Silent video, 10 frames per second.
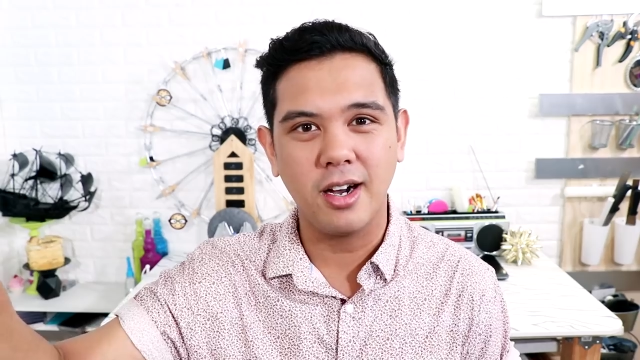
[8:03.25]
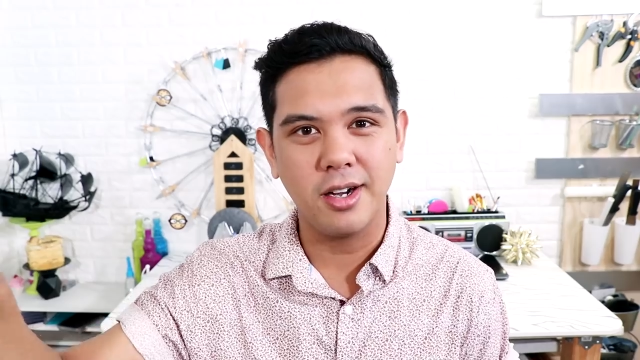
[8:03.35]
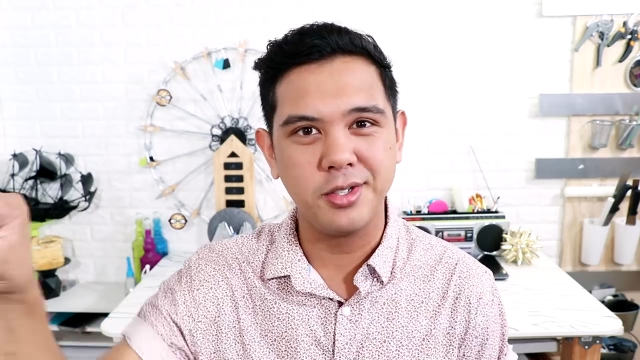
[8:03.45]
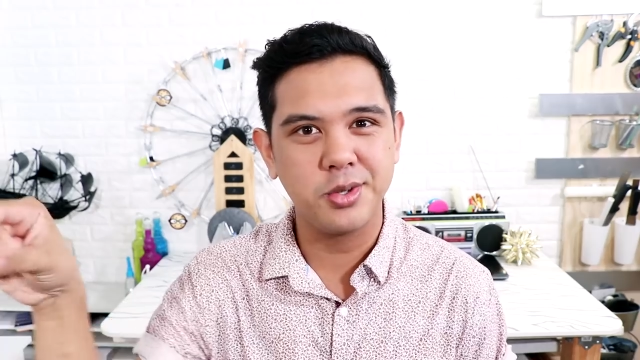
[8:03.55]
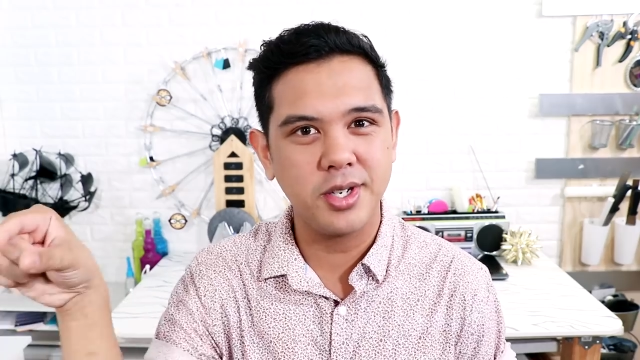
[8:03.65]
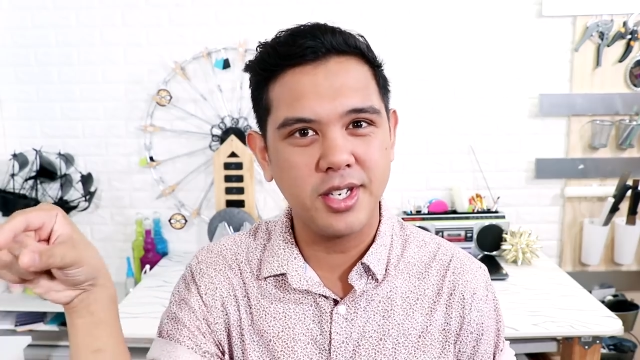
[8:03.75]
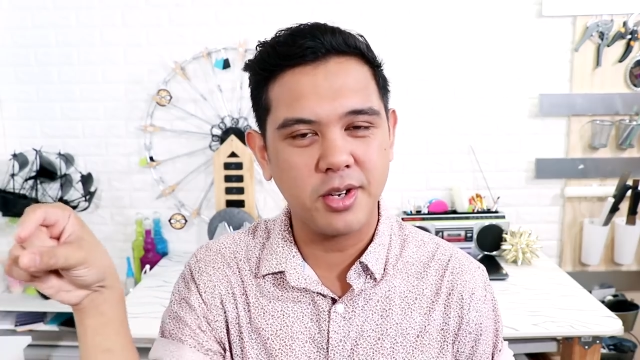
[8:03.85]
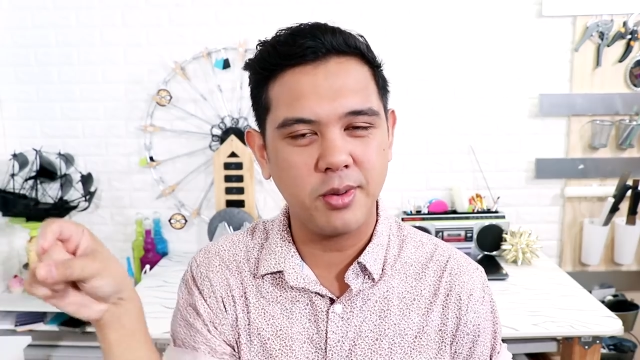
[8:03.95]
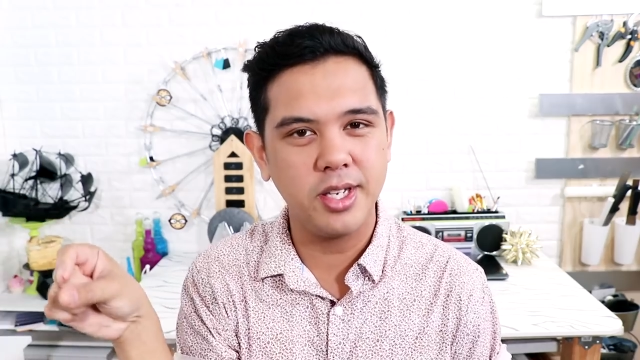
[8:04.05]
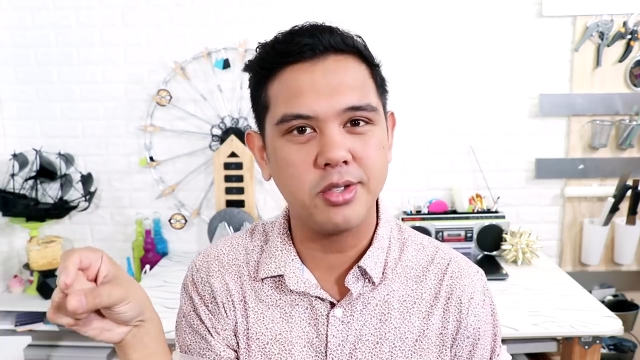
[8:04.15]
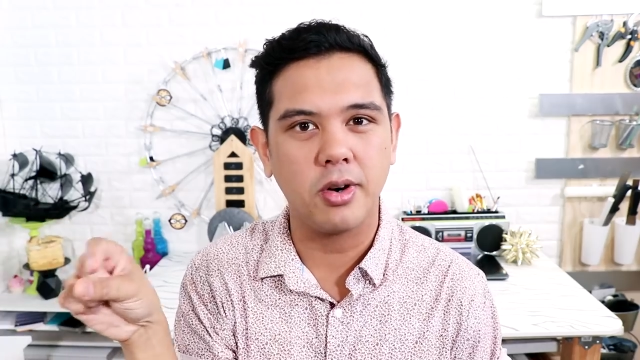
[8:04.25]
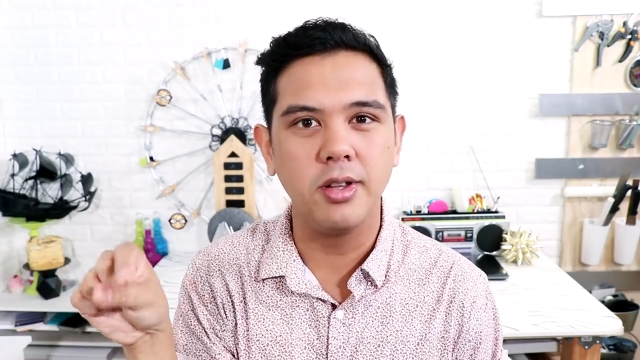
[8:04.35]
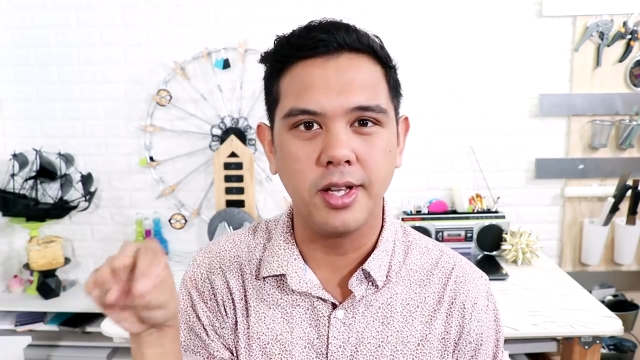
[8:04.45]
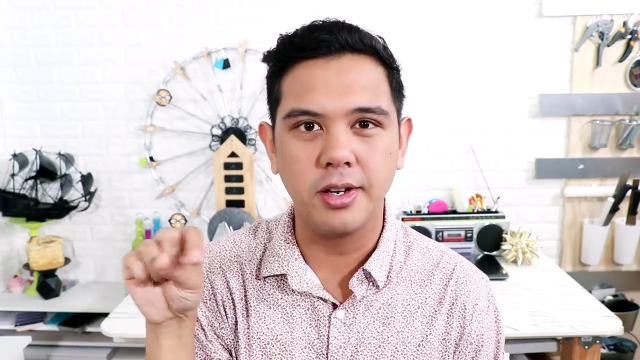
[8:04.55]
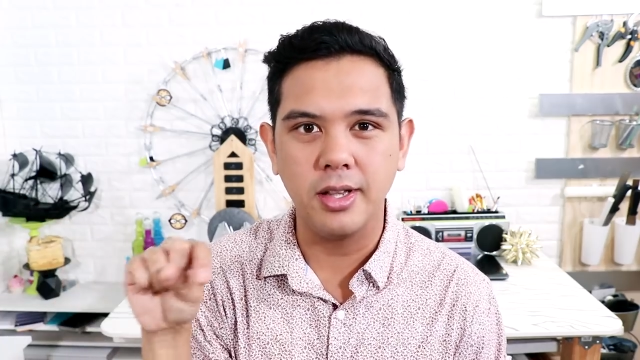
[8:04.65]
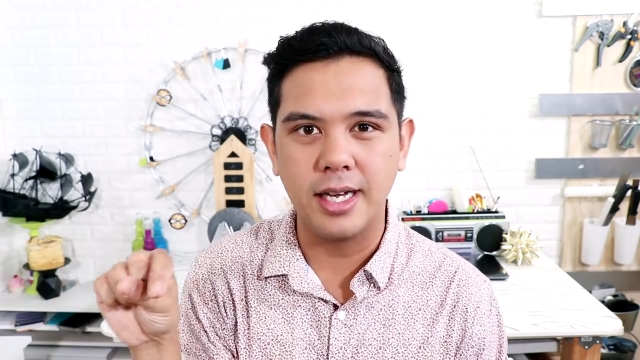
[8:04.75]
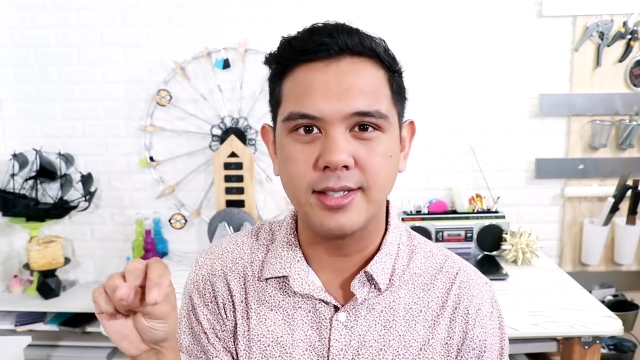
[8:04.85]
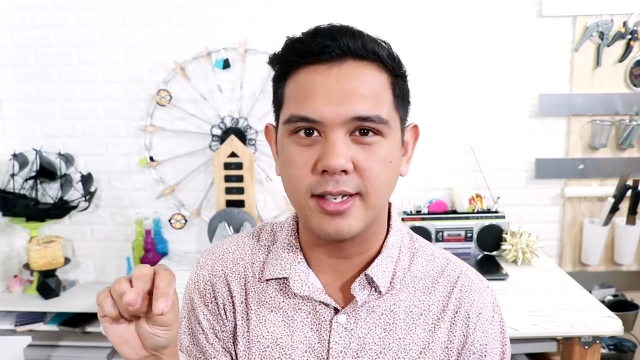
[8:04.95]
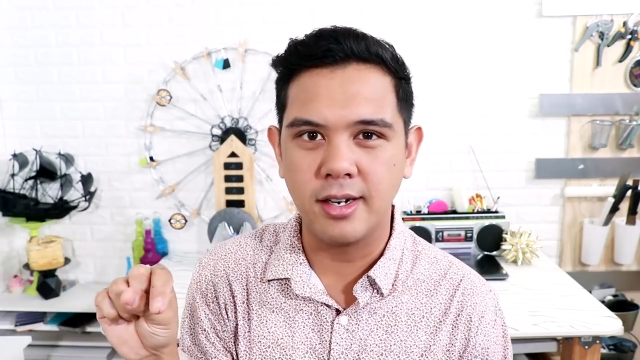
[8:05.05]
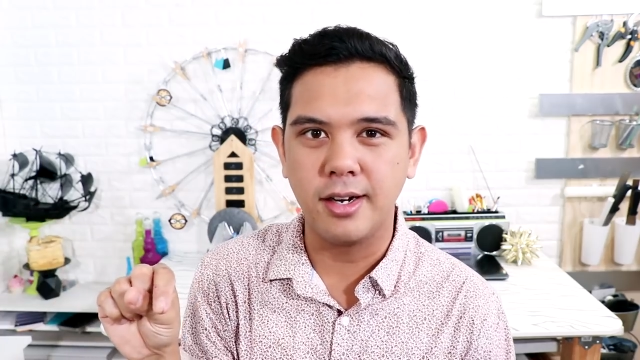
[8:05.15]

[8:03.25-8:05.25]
100 degrees or a little less than